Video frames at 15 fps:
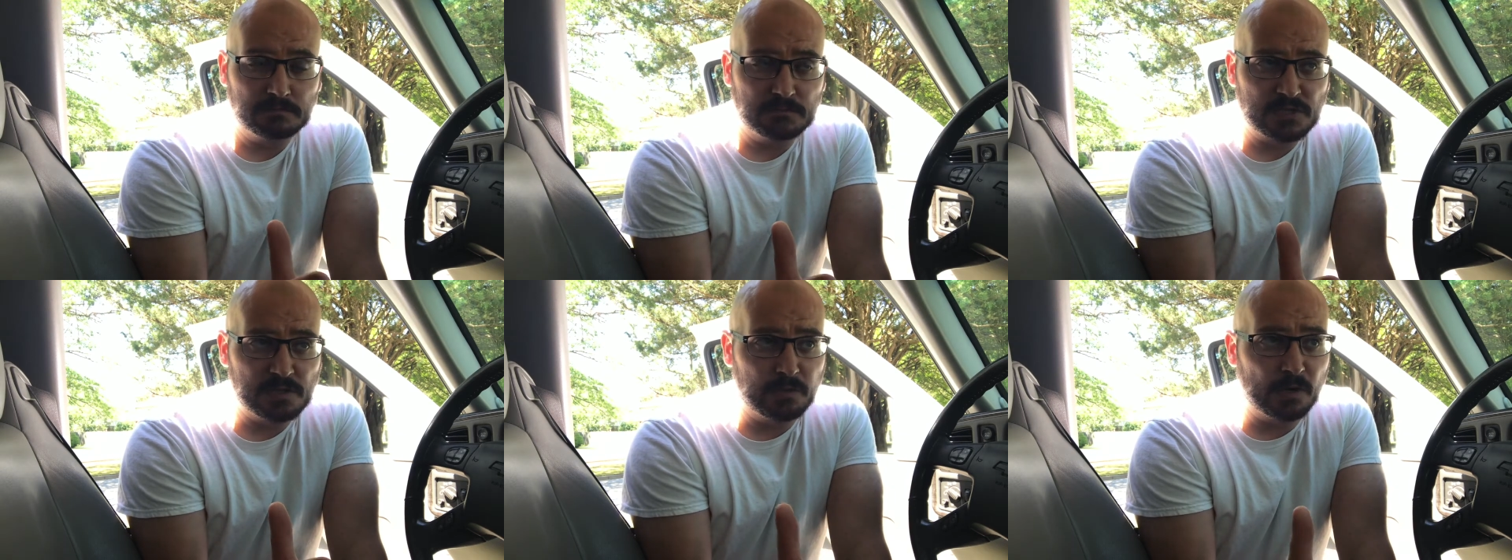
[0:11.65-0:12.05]

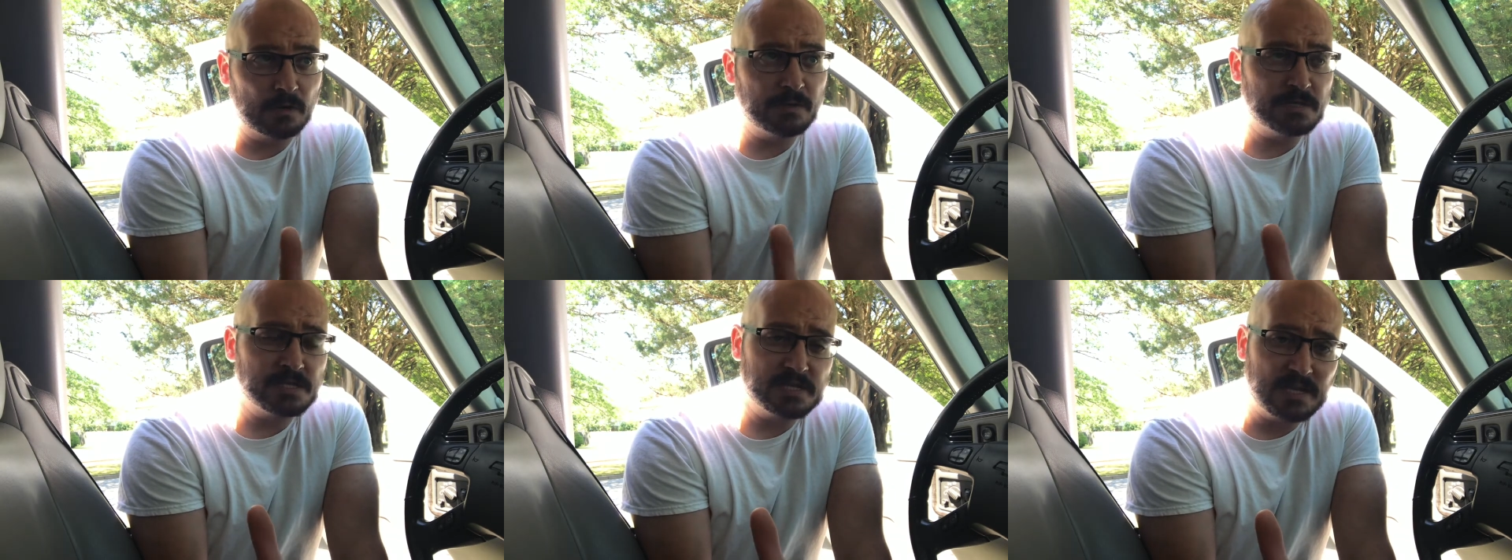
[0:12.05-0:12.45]

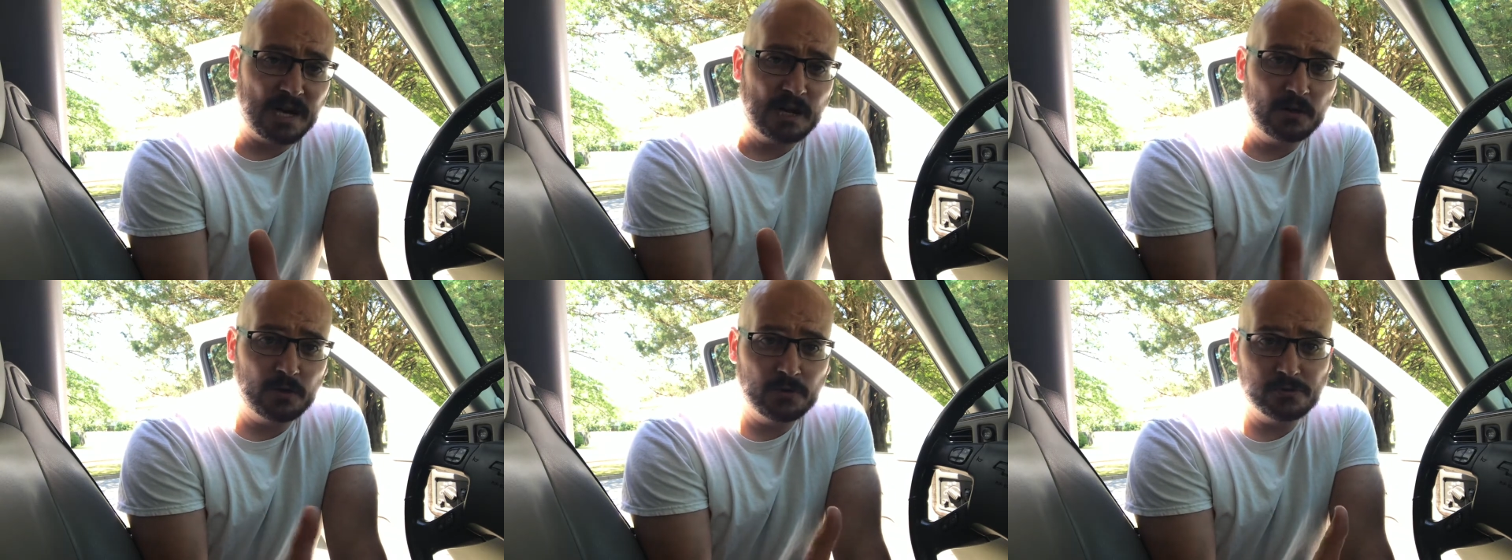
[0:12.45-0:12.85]
Suburbans,
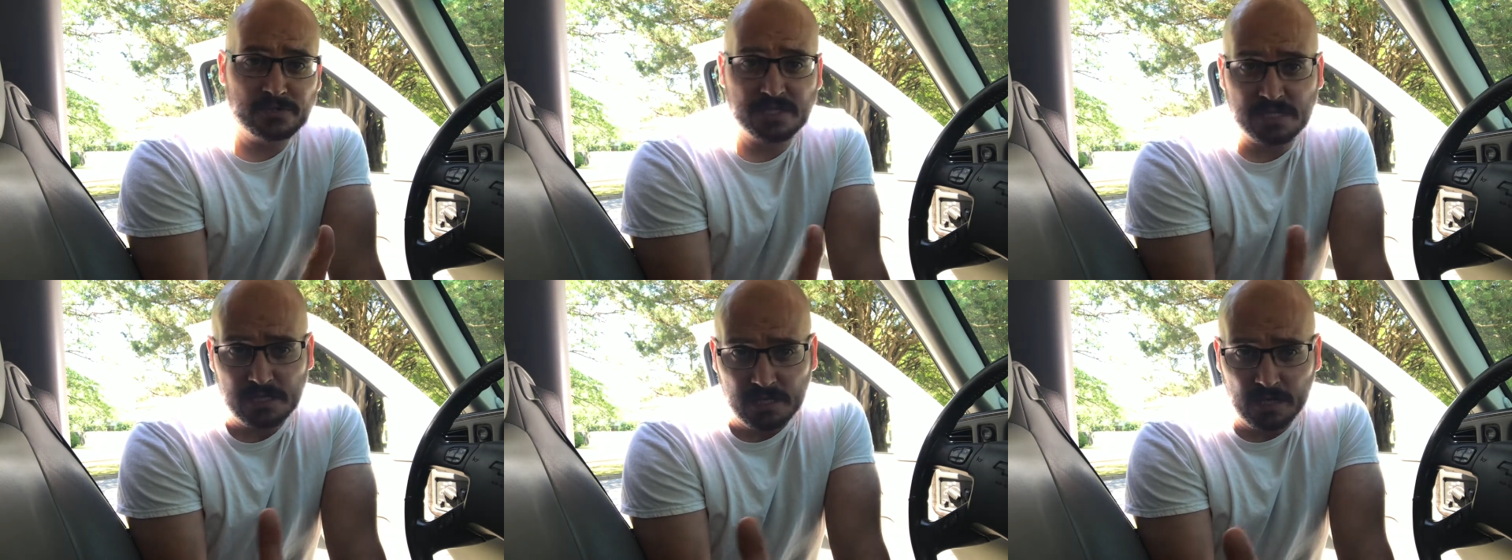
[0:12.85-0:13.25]
Tahoes,
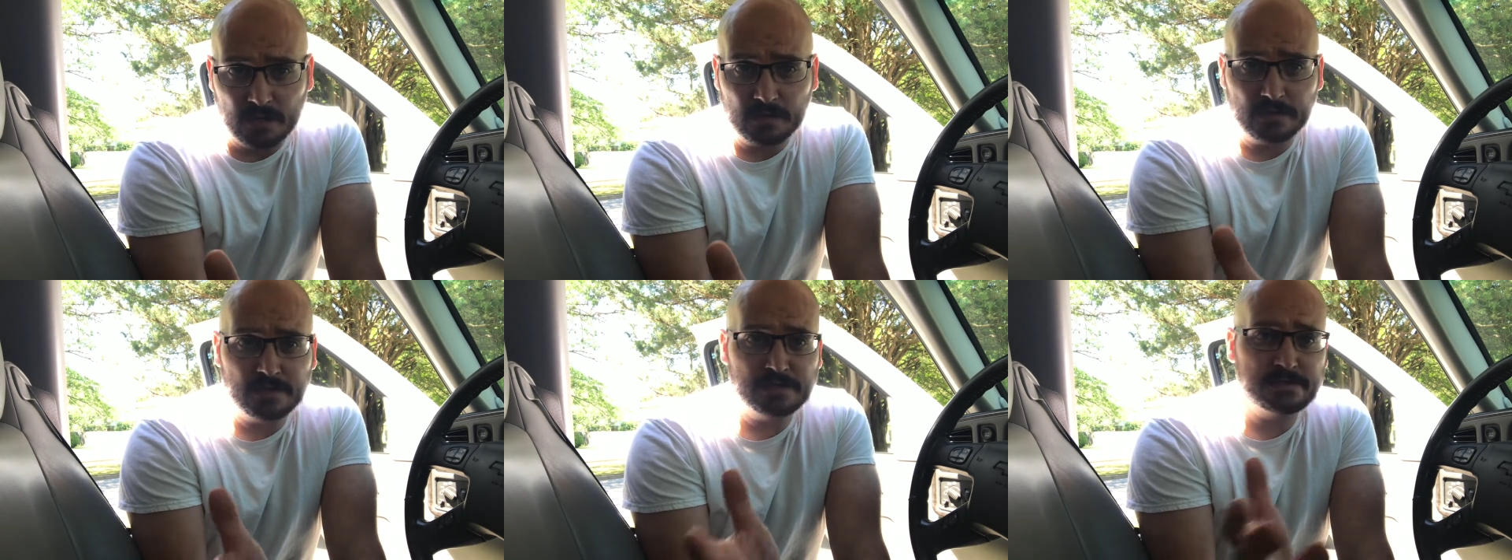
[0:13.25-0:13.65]

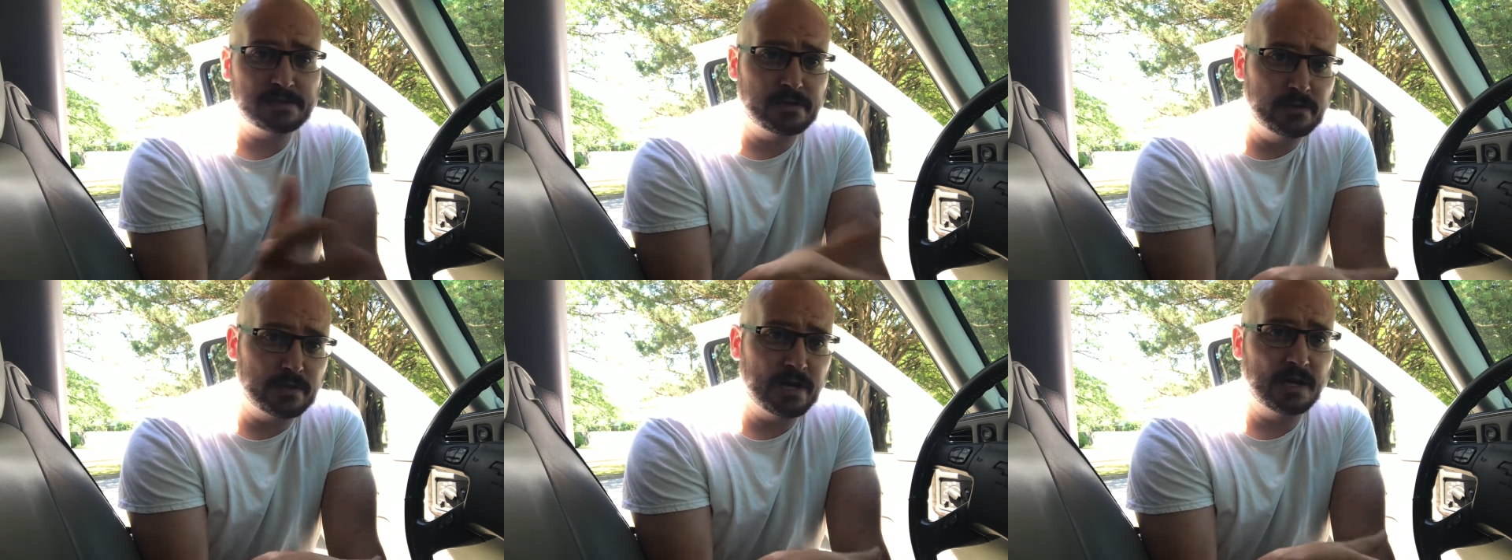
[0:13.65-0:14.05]
Sierras,
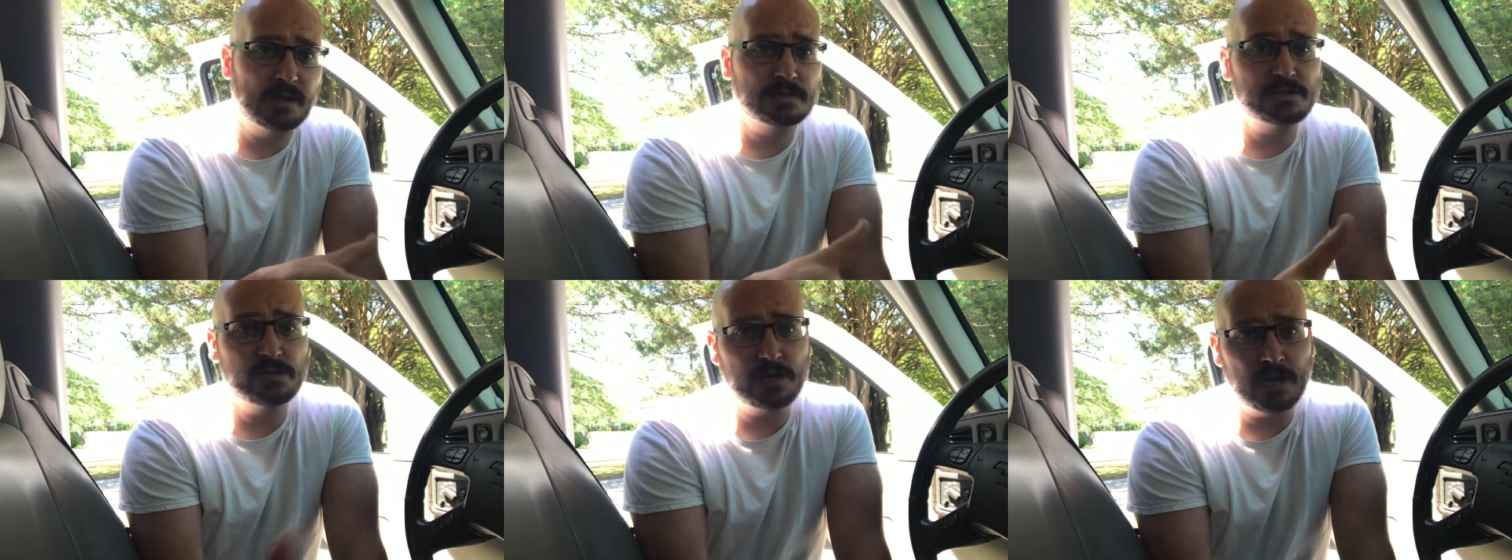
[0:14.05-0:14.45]

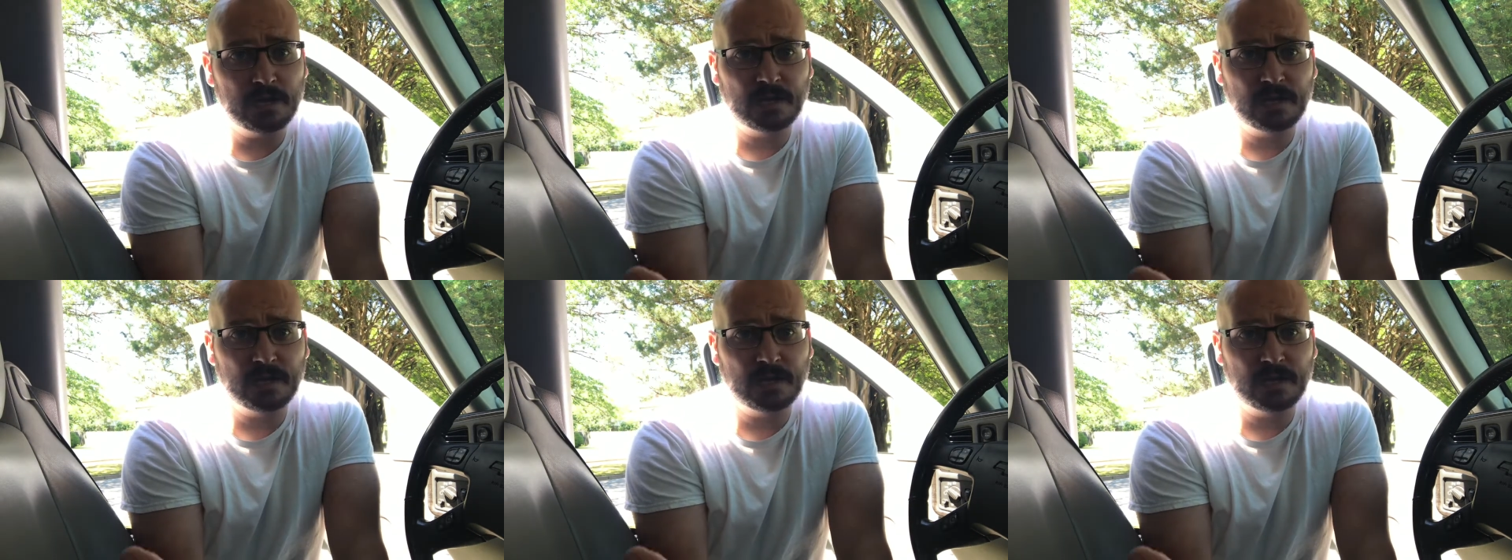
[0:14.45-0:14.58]
Yukons, Yukon